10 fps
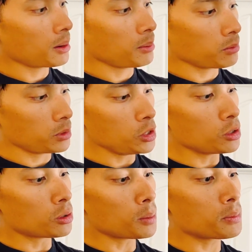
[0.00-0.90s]
When you
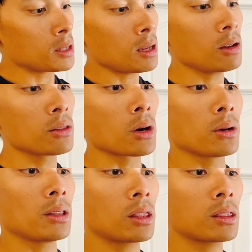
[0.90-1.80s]
go up in here though,
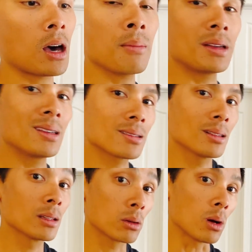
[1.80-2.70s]
the thumb is a
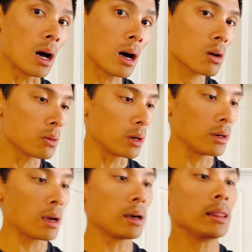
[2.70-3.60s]
little awkward.
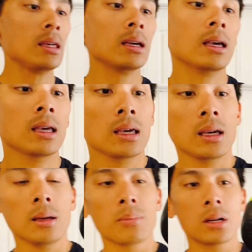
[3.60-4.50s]
Now I think
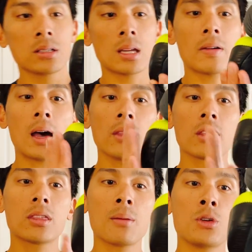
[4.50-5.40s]
because of how the
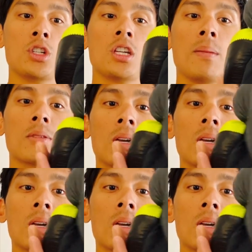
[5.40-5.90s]
thumb is shaped, it